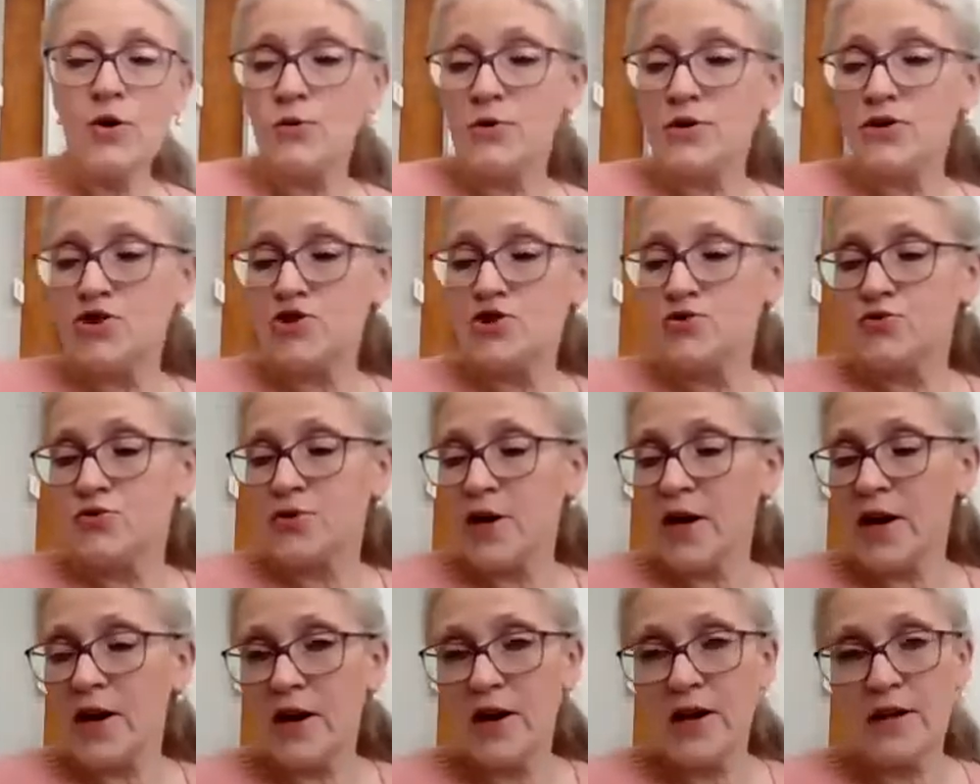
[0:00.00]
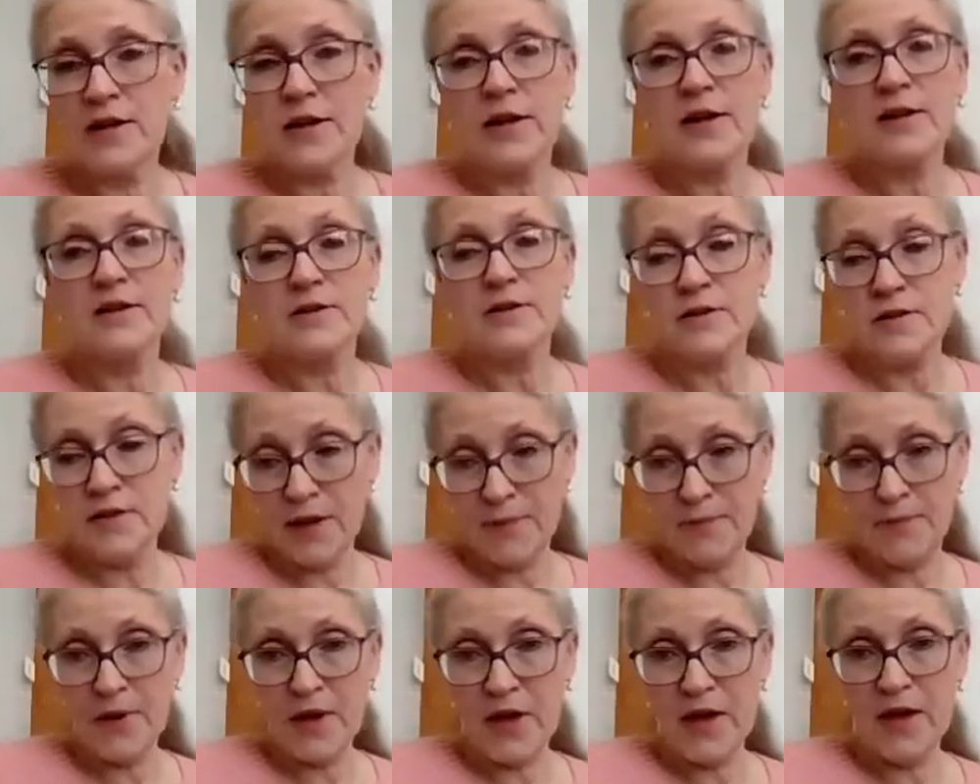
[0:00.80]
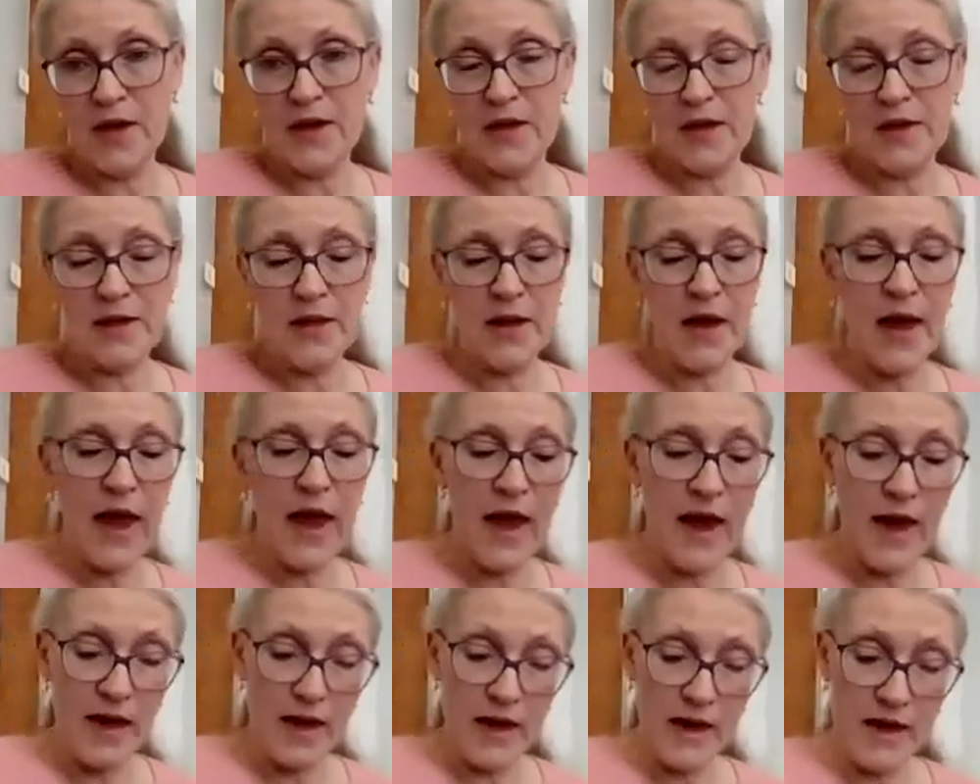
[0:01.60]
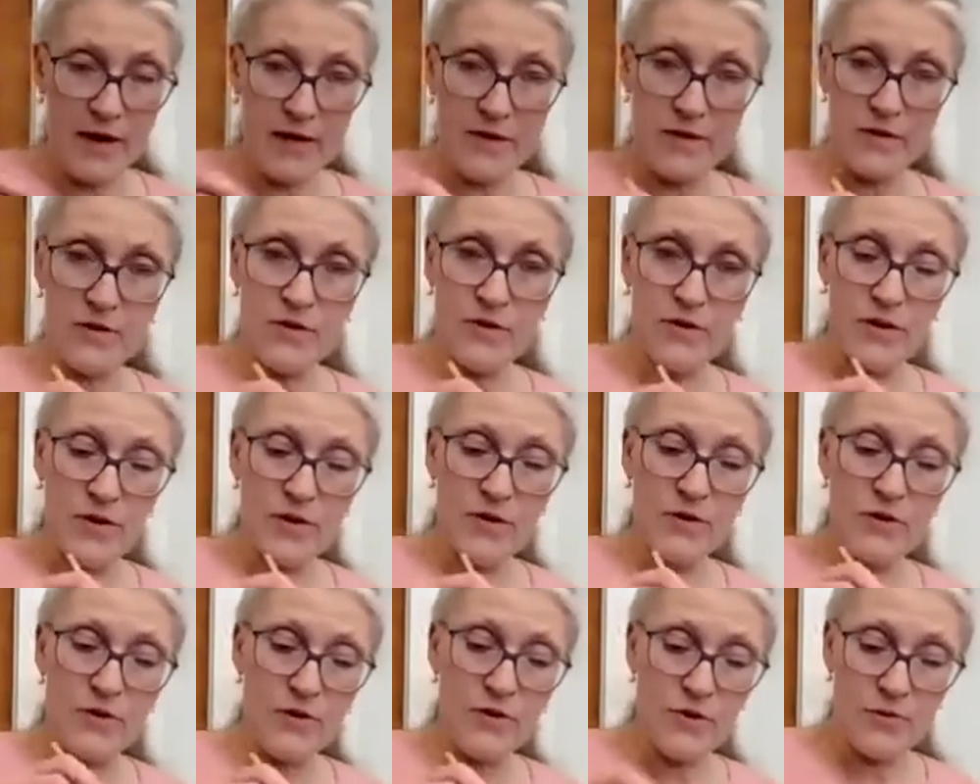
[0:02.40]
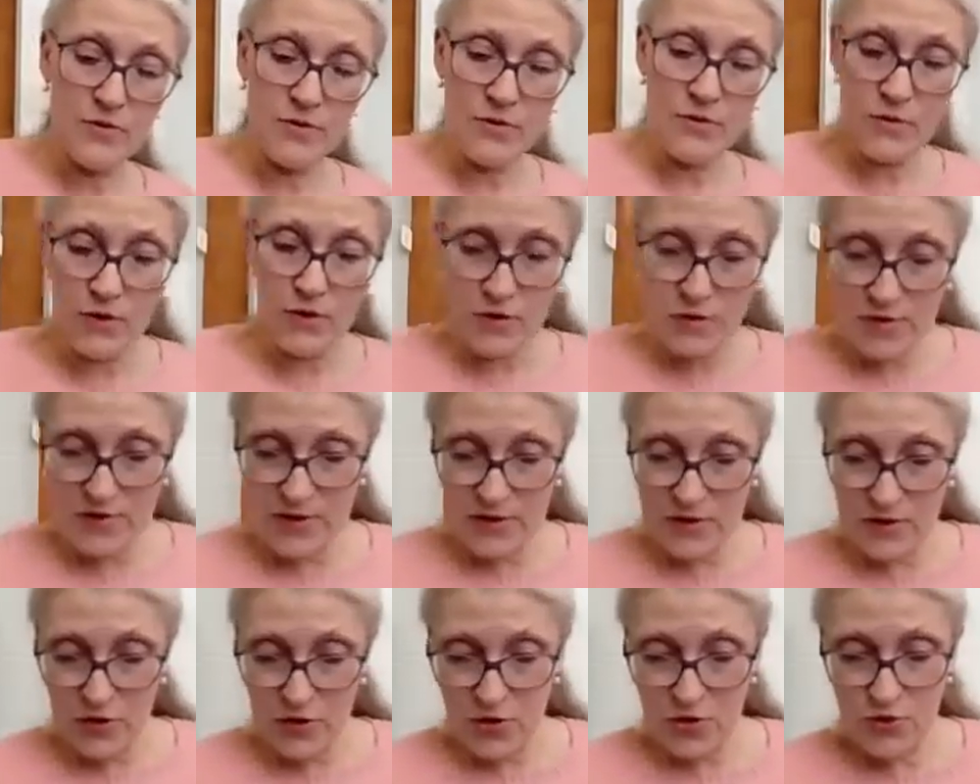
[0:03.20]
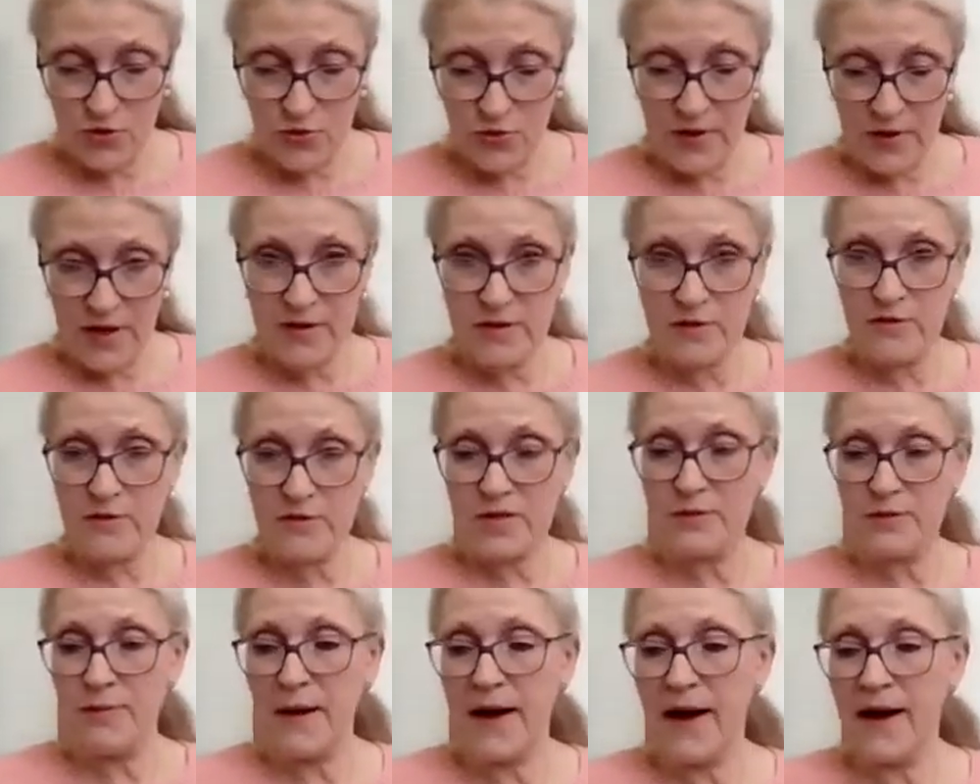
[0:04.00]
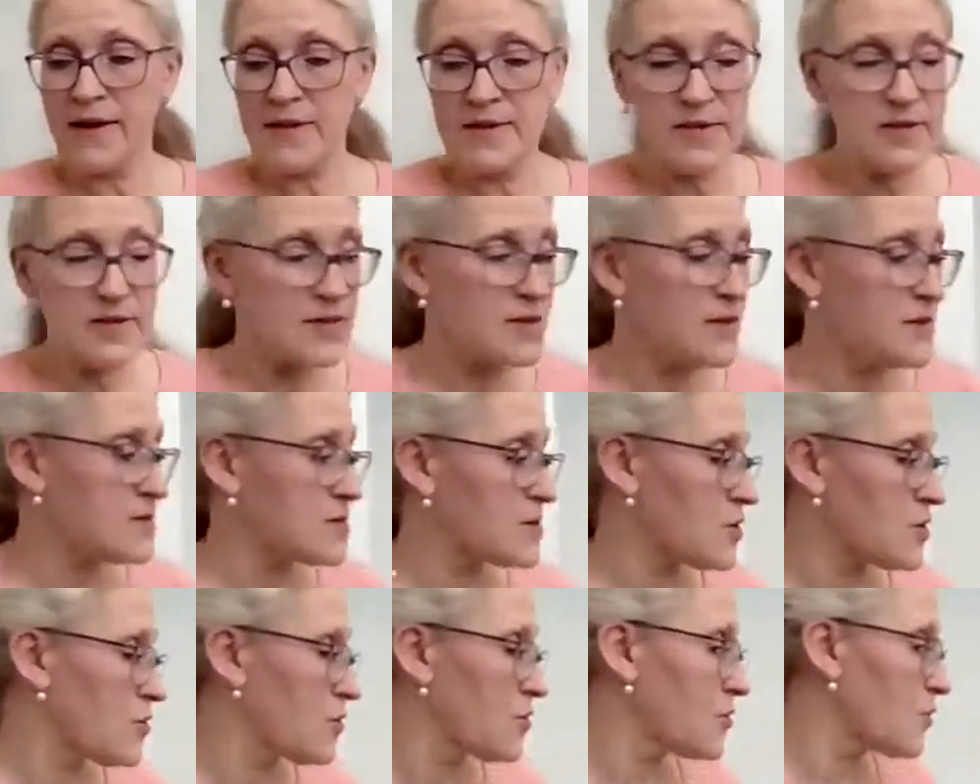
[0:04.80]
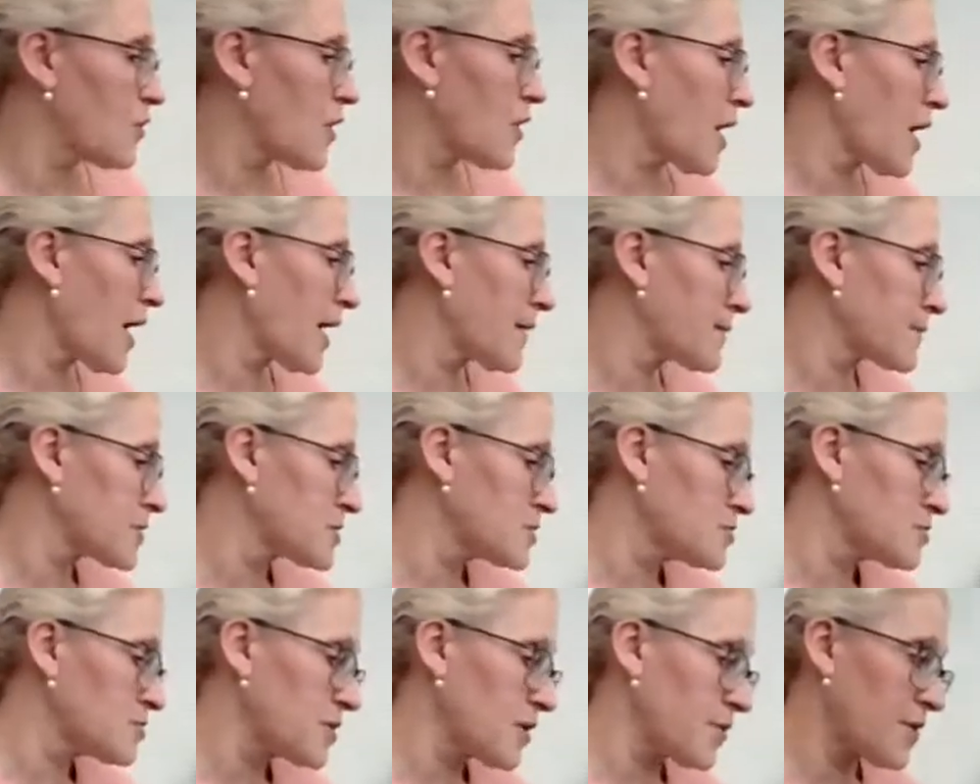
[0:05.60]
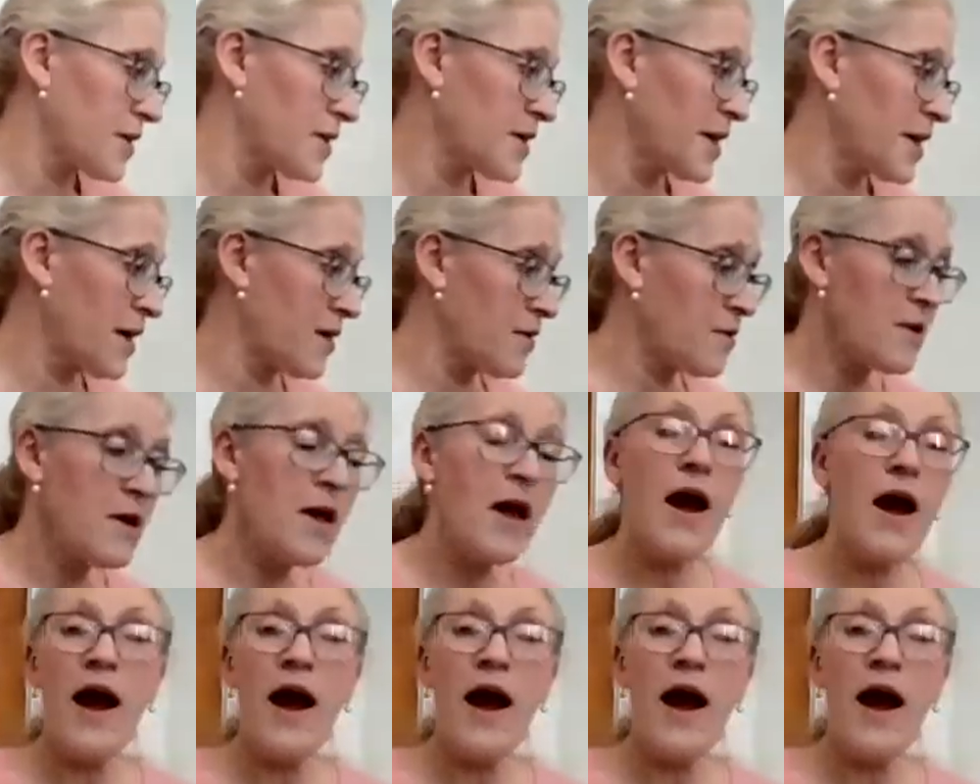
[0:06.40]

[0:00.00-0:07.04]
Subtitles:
which you can dip in and use it to make little spots. So I'm going to do that right now.